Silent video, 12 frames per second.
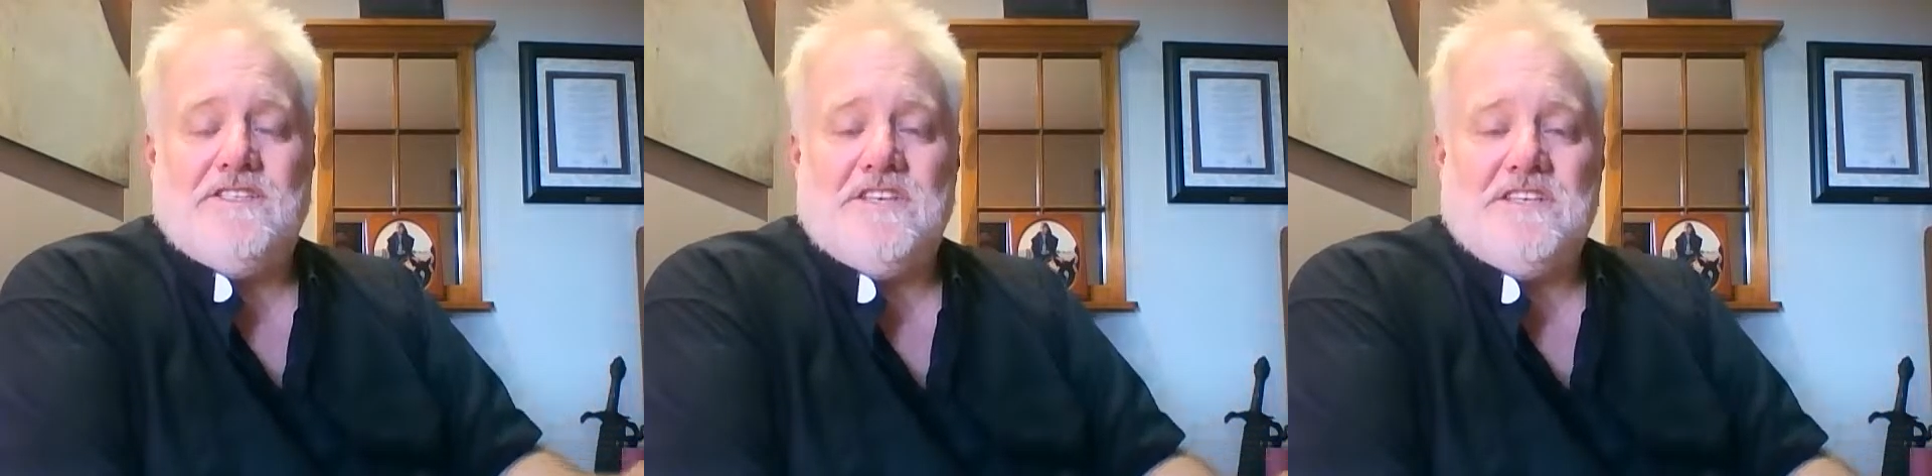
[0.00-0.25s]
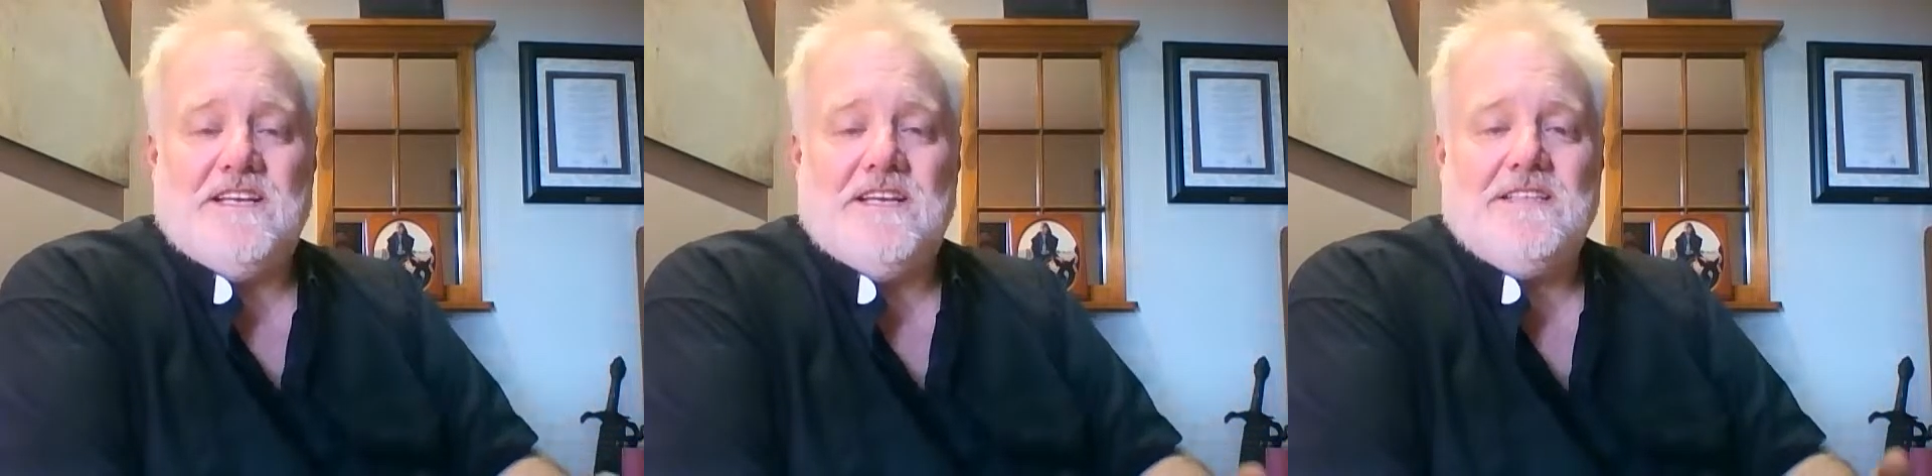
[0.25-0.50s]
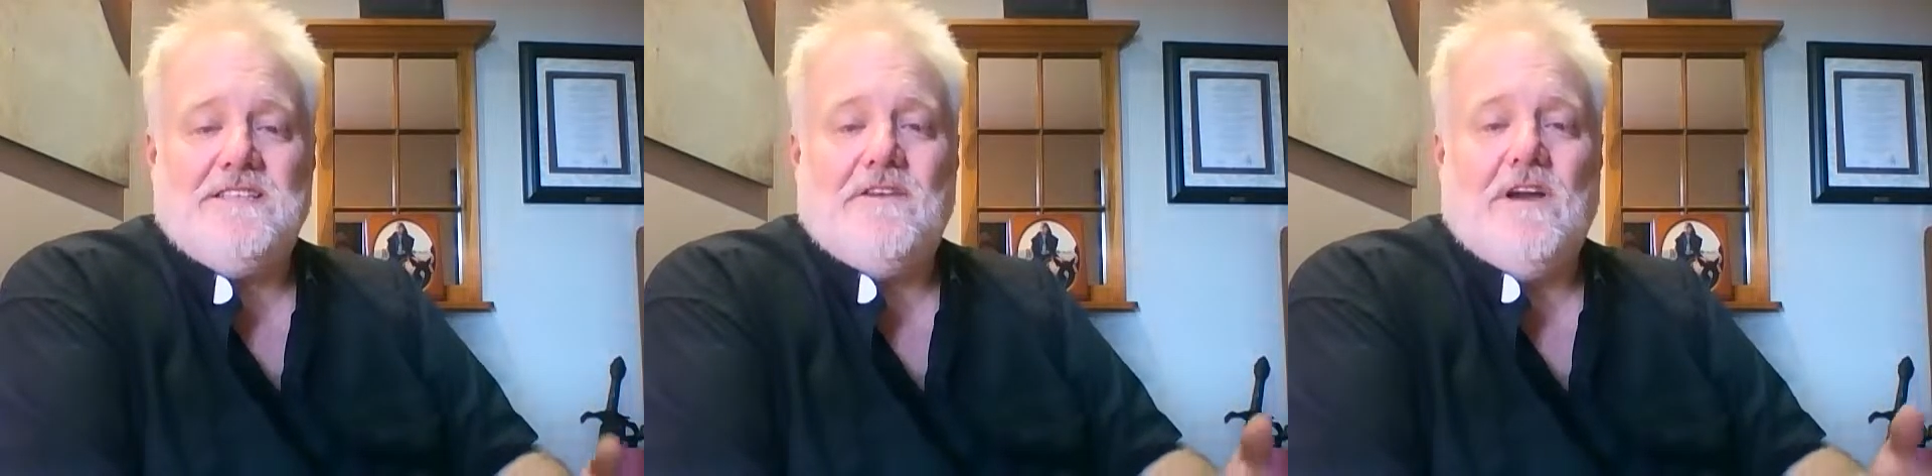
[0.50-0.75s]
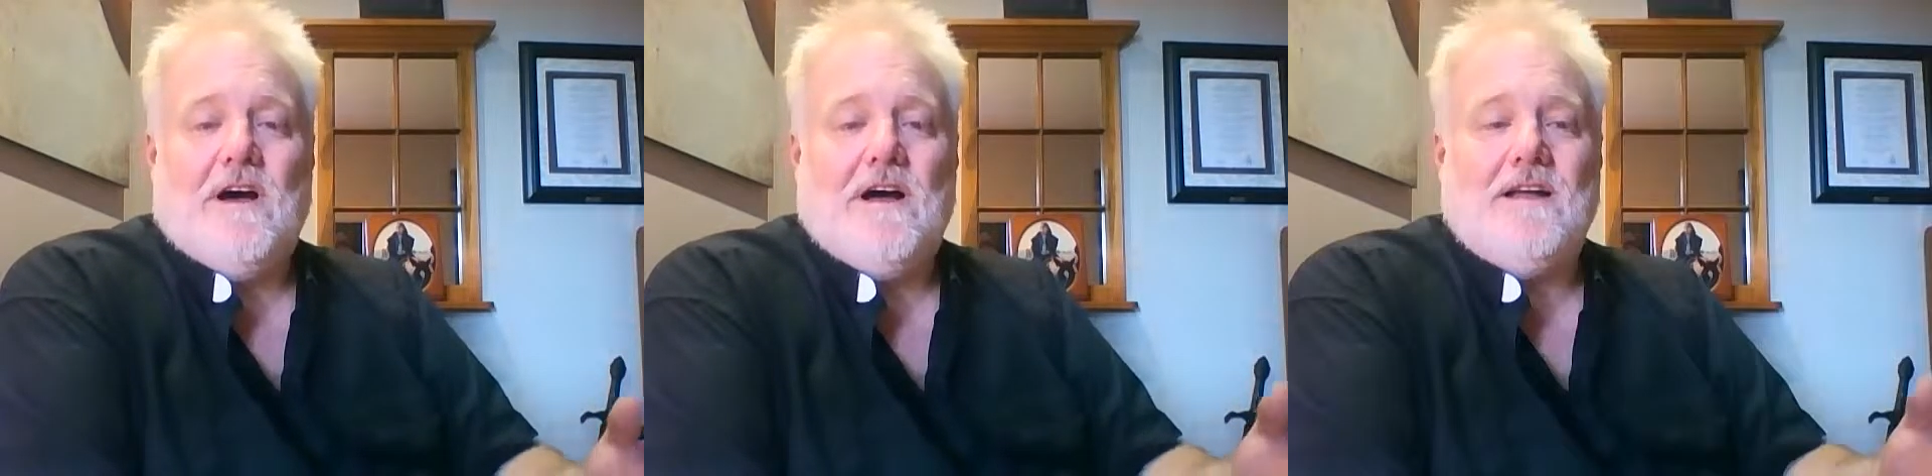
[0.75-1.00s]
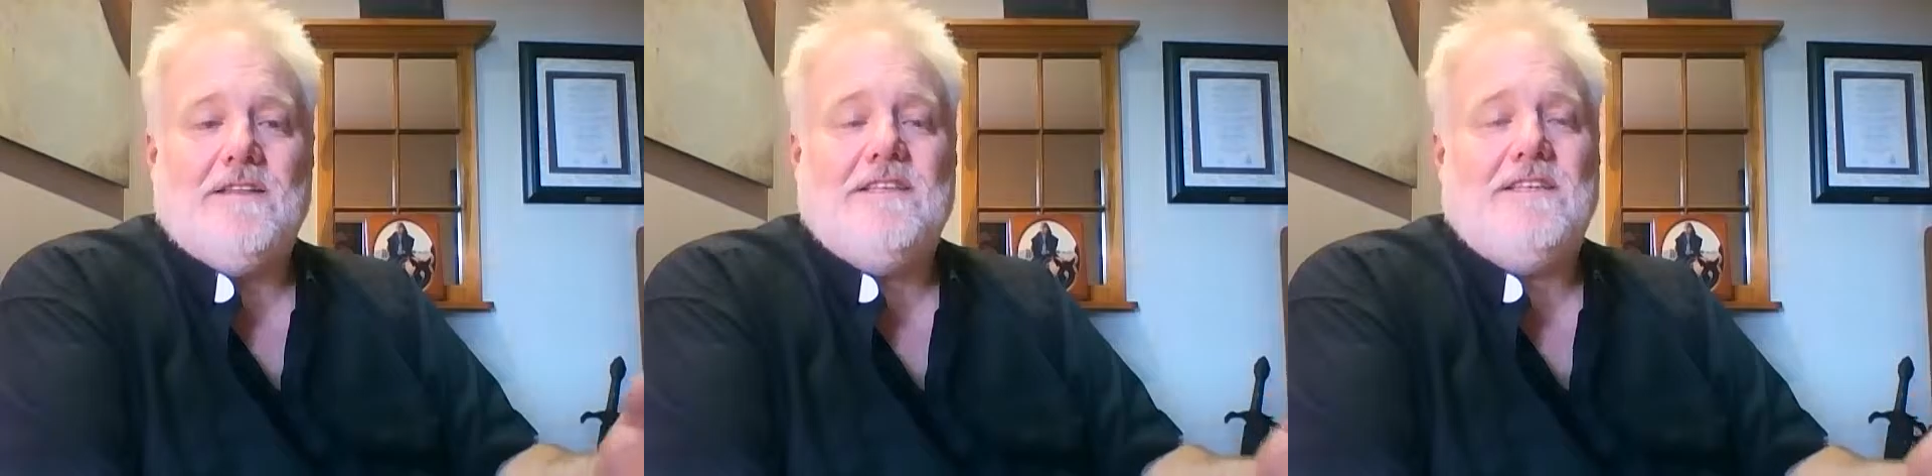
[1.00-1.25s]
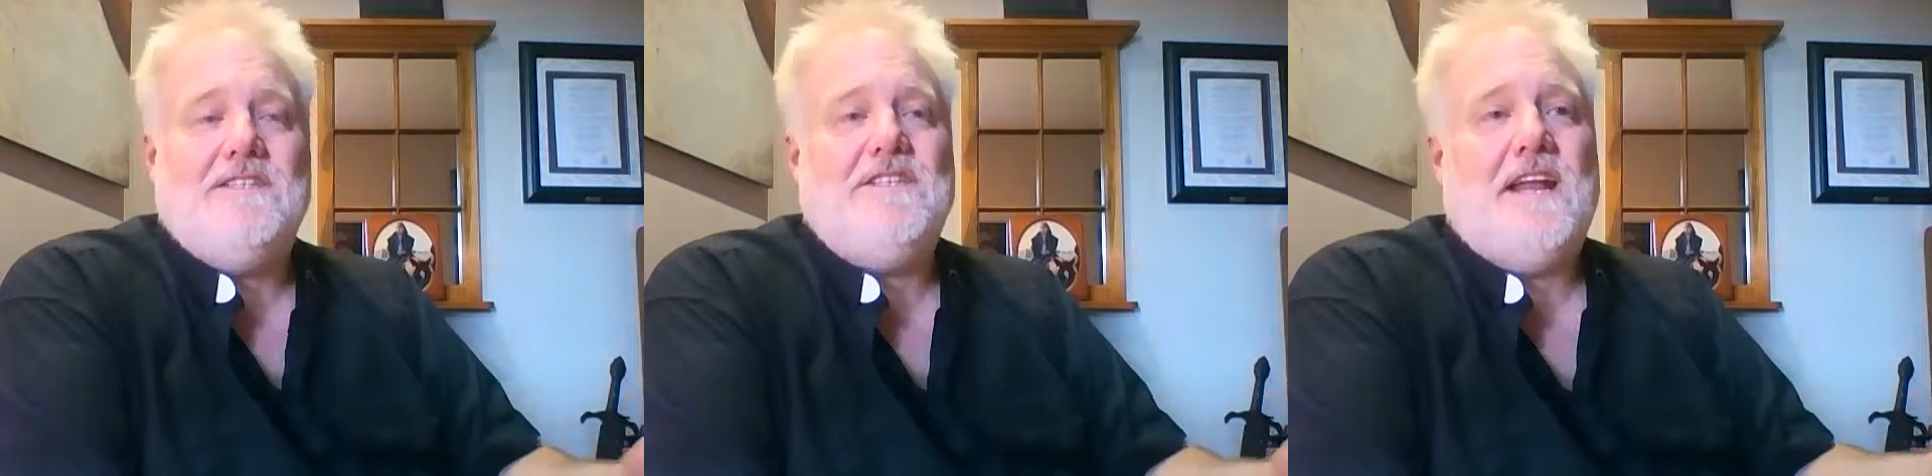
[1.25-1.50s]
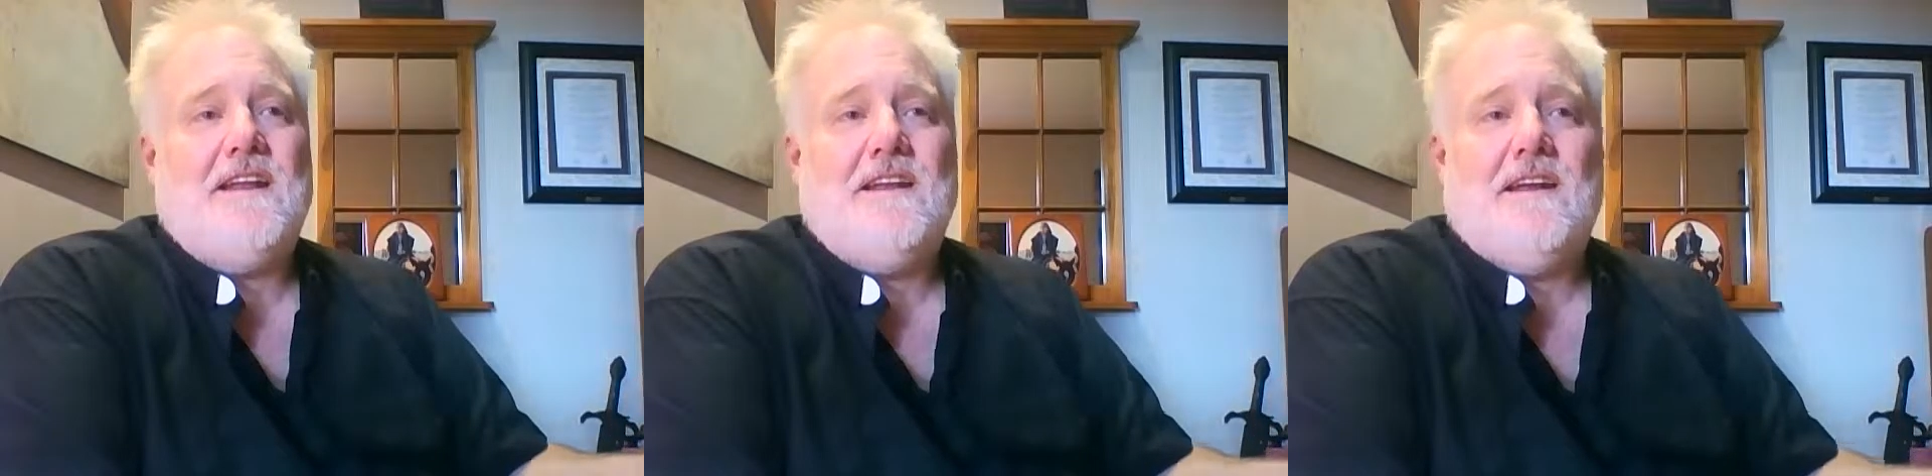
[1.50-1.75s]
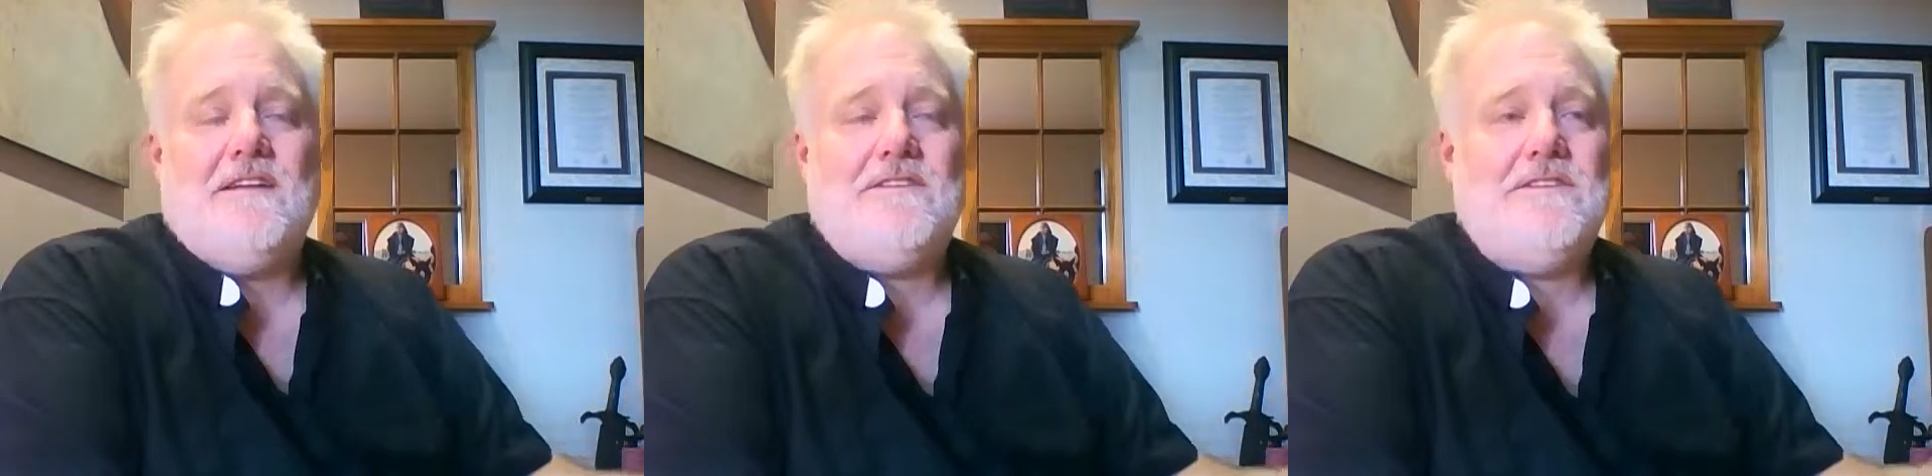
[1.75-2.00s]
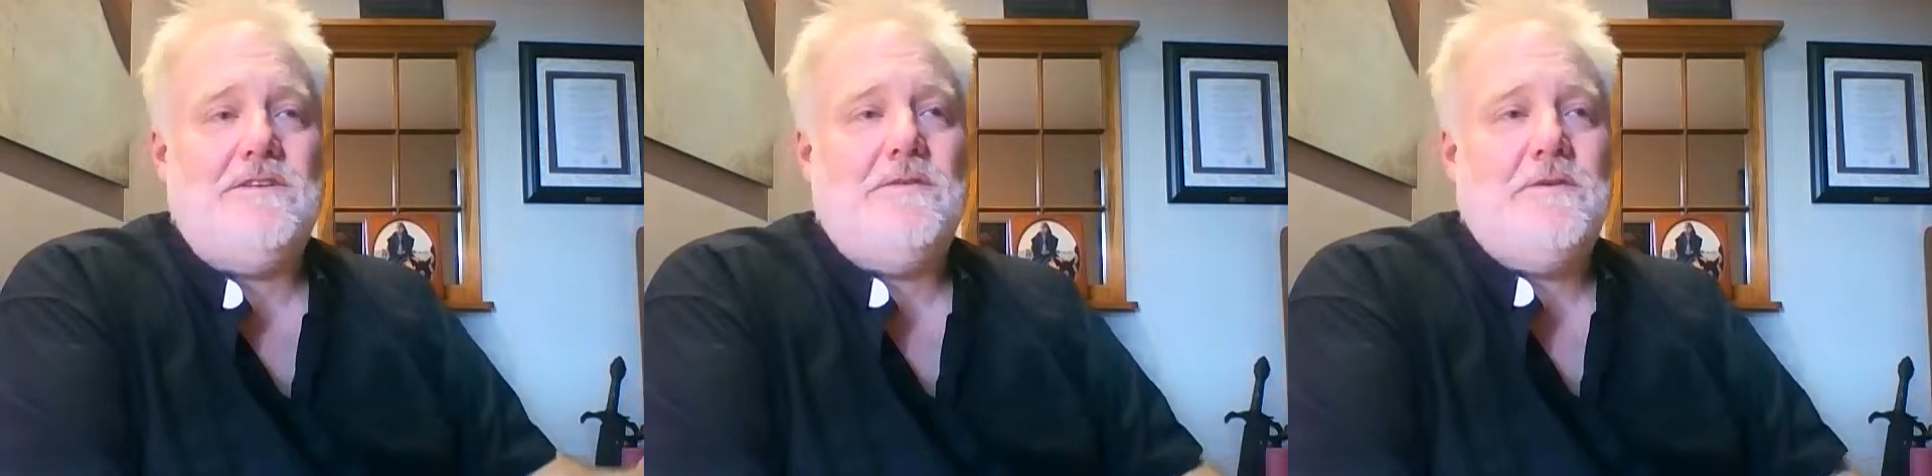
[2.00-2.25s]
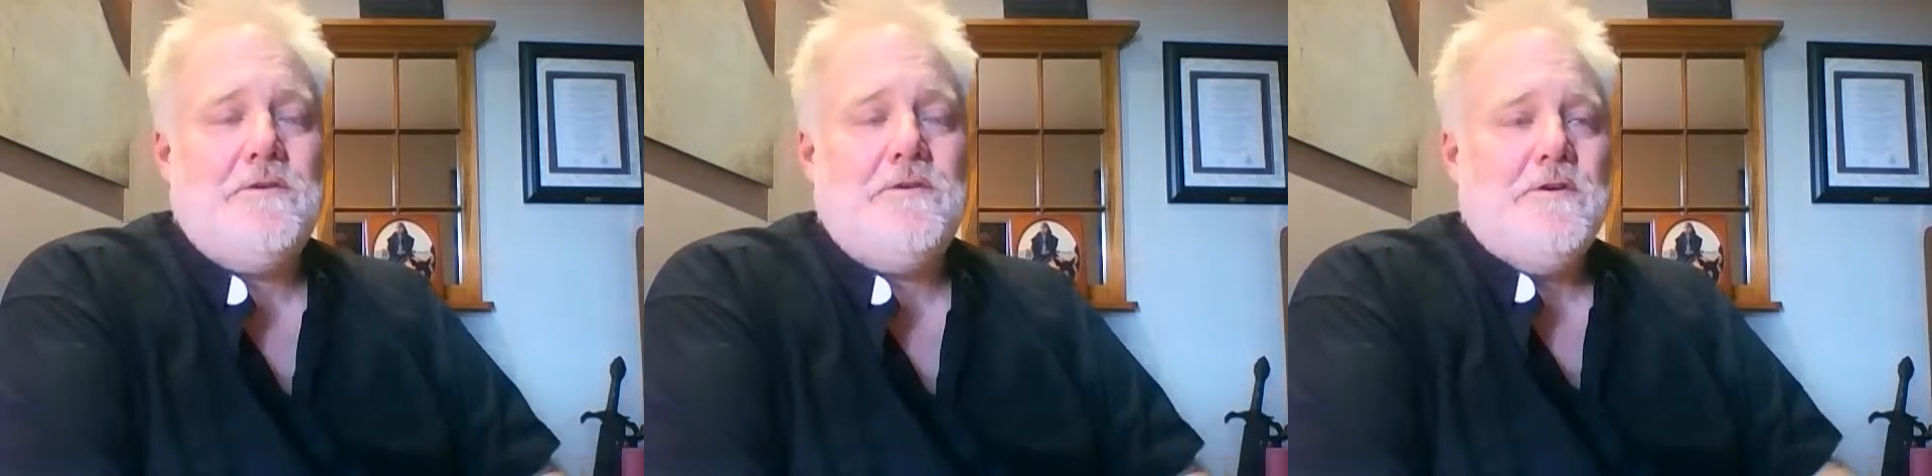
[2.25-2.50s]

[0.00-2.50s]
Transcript: She sings of God's agenda to